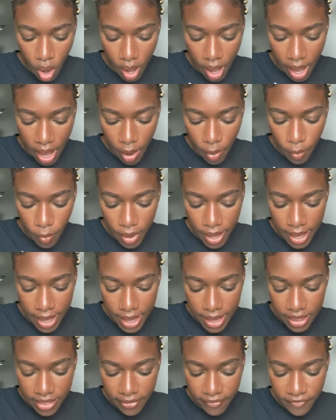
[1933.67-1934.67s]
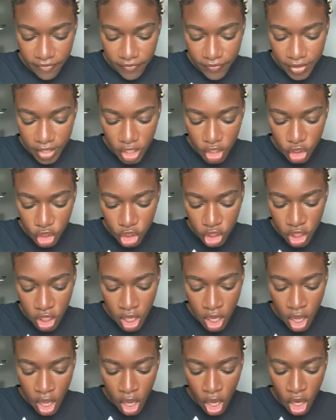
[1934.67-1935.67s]
how the finished
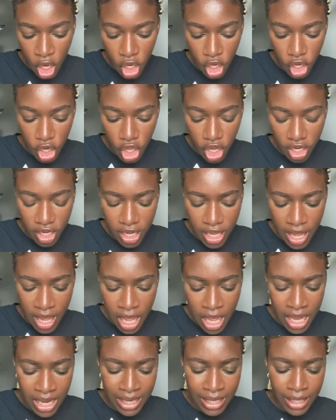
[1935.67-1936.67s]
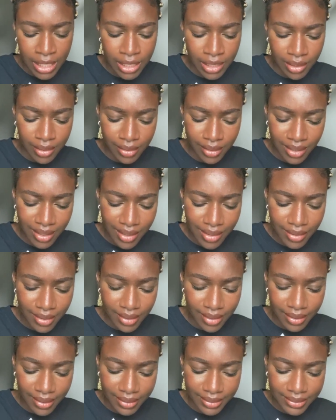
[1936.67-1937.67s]
look
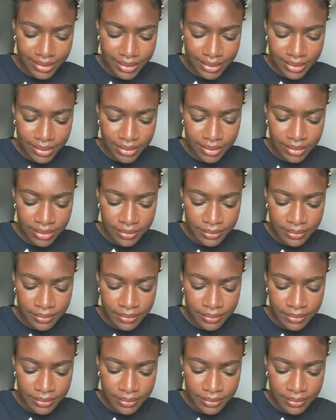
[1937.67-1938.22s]
looks.